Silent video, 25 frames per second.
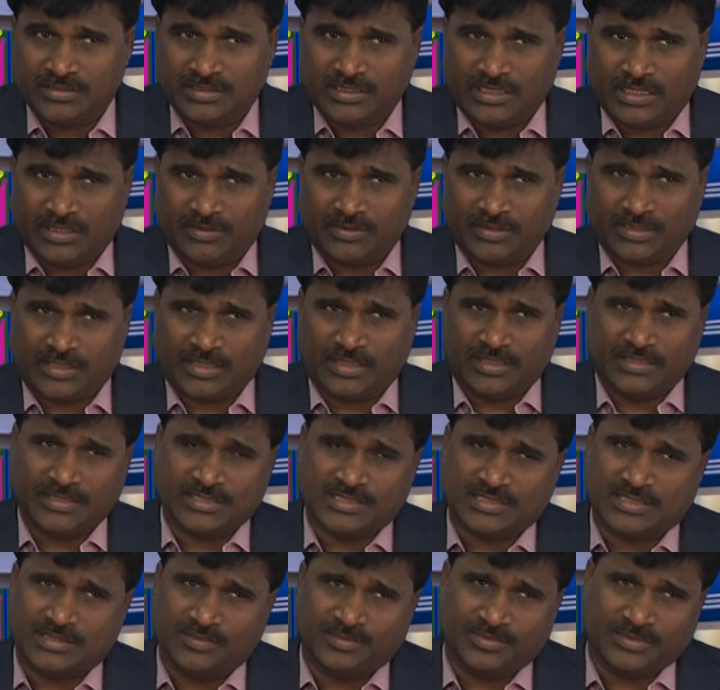our
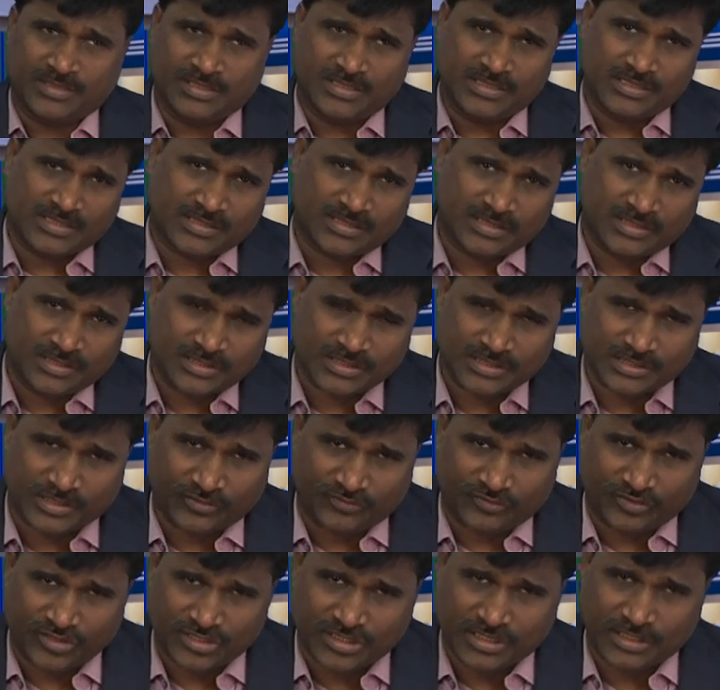concept is
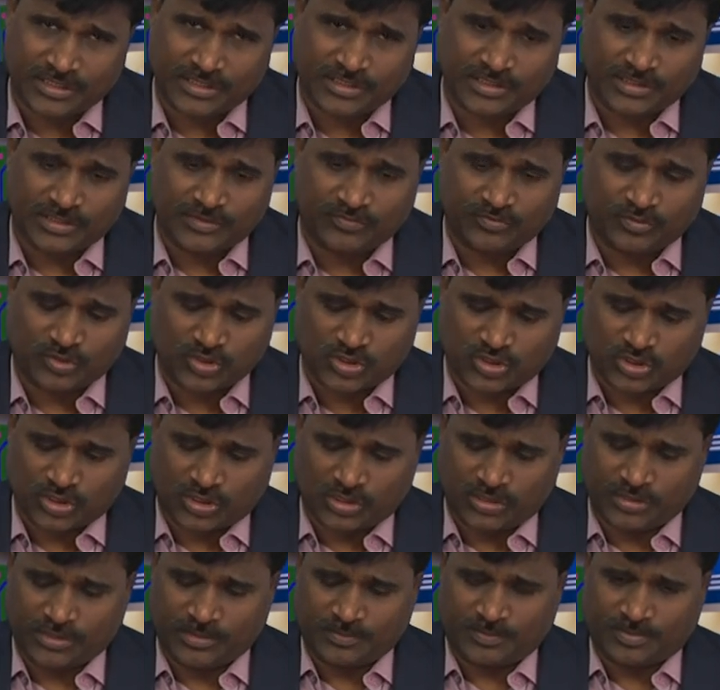sufficient enough to
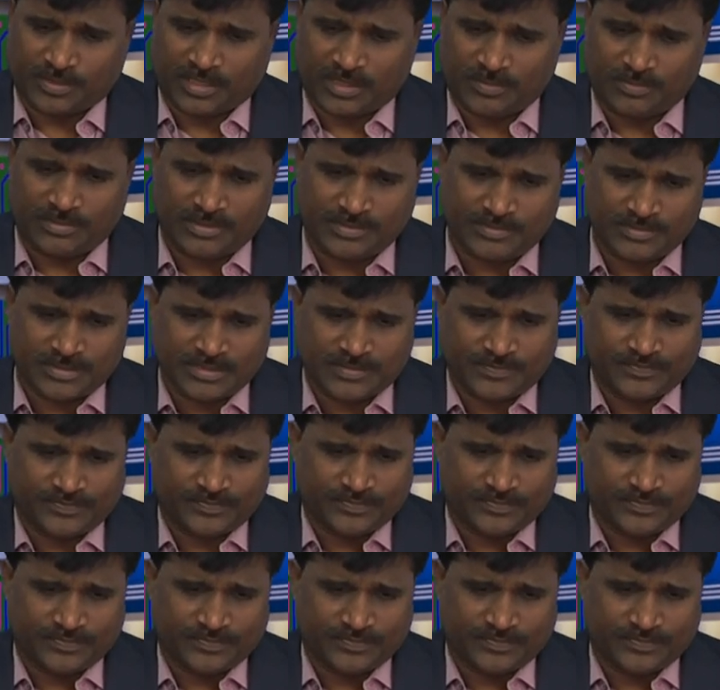solve the problems.